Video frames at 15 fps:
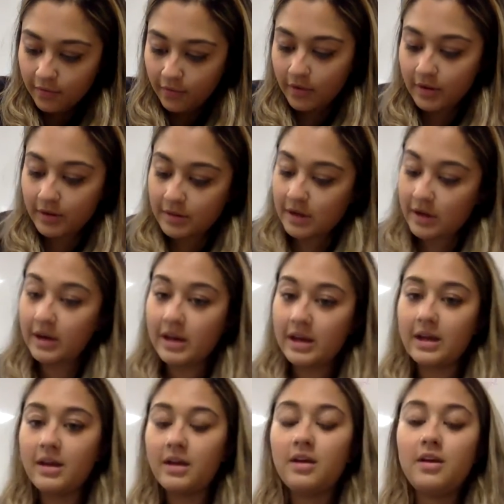
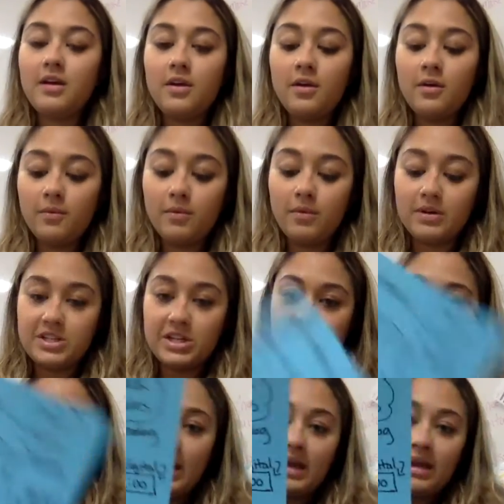4:30, which
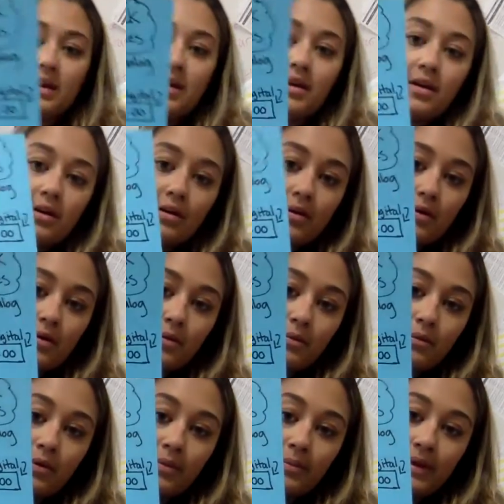again
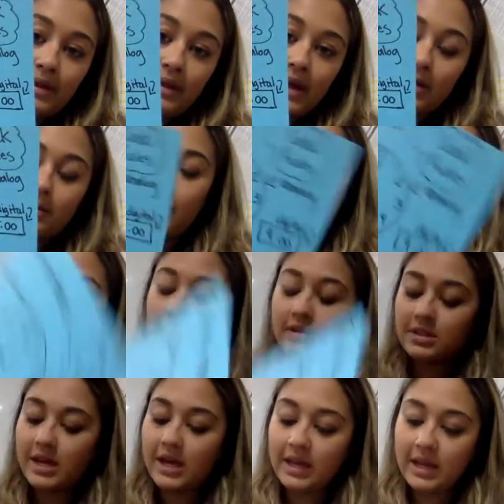would be like what it
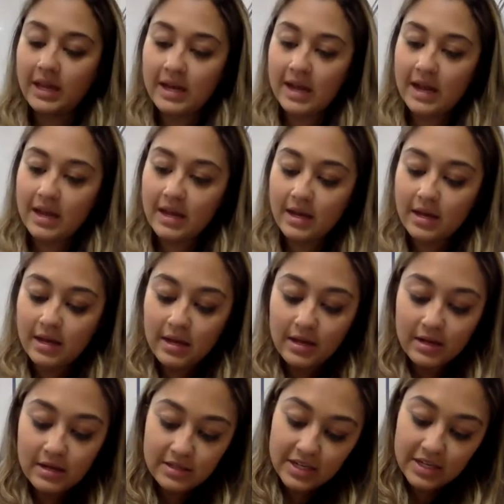looks like in a
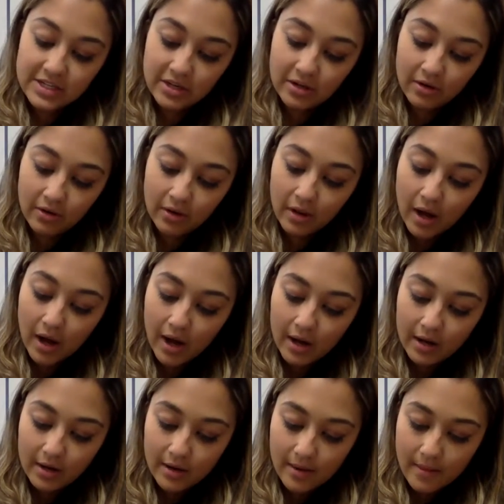digital clock.